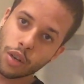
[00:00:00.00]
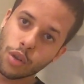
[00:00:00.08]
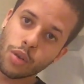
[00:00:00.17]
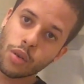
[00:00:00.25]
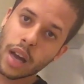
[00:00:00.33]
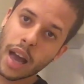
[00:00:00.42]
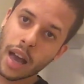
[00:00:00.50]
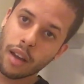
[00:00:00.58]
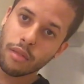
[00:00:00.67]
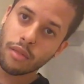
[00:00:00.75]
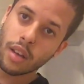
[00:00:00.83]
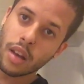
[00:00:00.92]
you don't
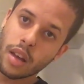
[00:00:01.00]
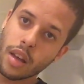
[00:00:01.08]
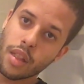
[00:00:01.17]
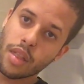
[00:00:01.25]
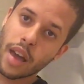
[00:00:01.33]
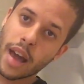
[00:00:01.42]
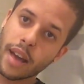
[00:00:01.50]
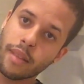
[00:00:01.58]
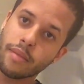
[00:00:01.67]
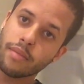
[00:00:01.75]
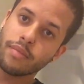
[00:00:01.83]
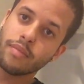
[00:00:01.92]
have
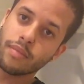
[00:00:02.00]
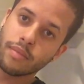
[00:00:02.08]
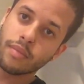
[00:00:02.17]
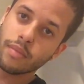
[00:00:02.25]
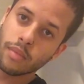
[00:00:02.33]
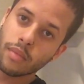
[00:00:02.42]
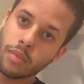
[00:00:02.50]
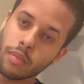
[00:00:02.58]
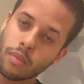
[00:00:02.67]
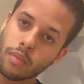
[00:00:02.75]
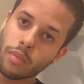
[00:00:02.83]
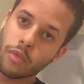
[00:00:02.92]
that
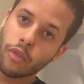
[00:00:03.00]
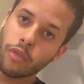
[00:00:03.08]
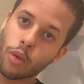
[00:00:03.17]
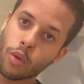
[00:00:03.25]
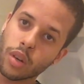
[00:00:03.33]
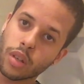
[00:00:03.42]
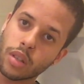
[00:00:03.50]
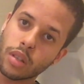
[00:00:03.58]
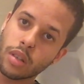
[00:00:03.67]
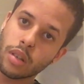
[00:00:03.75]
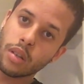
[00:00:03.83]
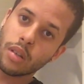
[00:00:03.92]

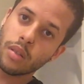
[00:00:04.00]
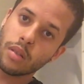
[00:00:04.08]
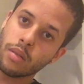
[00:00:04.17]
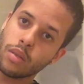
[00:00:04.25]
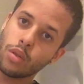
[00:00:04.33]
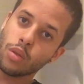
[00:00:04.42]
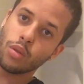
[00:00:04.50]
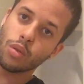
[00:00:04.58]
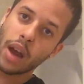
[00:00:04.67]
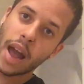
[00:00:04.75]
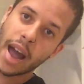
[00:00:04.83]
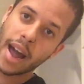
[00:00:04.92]
force
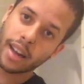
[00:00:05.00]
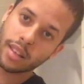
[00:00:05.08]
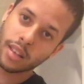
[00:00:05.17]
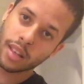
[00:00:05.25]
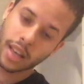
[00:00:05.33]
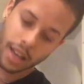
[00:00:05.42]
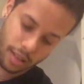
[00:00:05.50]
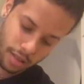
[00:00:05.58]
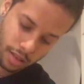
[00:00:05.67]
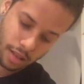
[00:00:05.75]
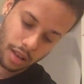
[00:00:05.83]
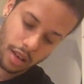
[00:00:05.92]
to act
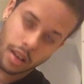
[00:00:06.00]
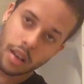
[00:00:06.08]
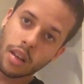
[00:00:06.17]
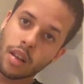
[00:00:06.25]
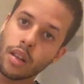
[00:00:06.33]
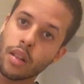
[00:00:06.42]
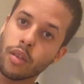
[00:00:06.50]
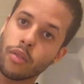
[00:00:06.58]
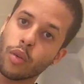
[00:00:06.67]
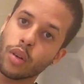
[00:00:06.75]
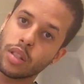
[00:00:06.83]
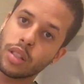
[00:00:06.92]
against the
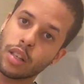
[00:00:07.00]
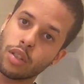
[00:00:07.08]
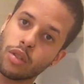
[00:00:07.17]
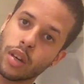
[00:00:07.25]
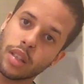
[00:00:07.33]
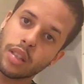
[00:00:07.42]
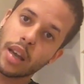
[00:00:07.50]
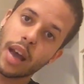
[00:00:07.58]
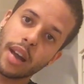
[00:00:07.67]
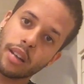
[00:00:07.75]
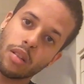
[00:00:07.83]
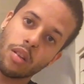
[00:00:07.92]
force that's trying to
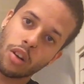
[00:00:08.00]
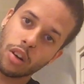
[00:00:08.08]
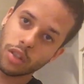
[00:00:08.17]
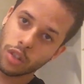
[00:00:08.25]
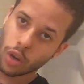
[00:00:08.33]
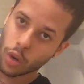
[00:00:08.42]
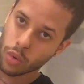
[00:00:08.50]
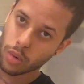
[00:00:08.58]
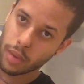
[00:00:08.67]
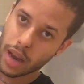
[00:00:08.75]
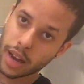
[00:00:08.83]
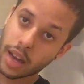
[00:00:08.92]
act on your lower
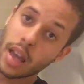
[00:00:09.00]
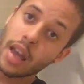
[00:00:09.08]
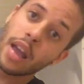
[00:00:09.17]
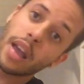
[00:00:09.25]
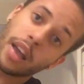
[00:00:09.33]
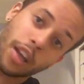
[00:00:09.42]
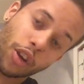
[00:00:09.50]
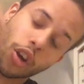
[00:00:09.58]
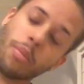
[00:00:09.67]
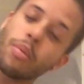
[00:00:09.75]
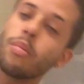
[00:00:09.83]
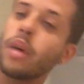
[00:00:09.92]
back. In
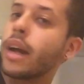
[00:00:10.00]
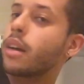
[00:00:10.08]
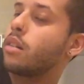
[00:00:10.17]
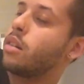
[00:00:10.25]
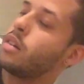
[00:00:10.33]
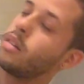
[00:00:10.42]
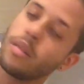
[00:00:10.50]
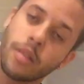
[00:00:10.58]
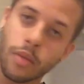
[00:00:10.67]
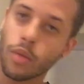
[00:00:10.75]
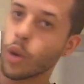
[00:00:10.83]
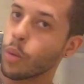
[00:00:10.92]
your upper back,
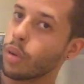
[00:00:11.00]
no